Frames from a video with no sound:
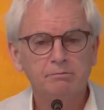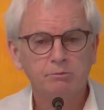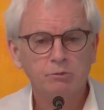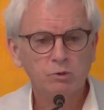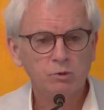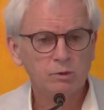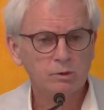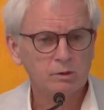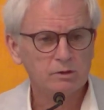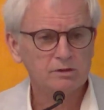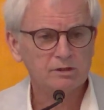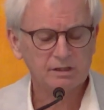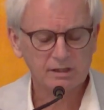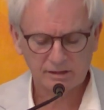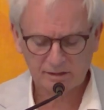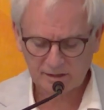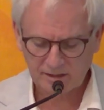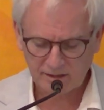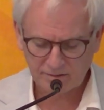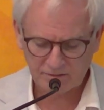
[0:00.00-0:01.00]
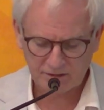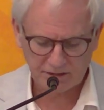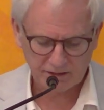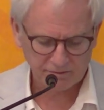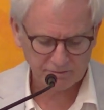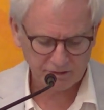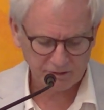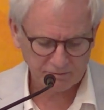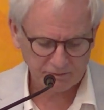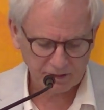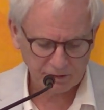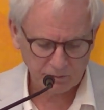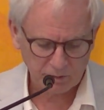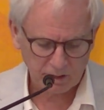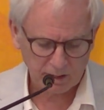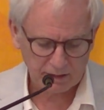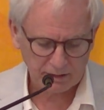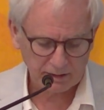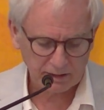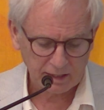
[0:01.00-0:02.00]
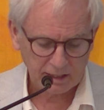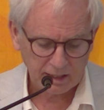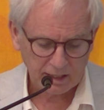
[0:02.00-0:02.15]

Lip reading: Boers in 1751,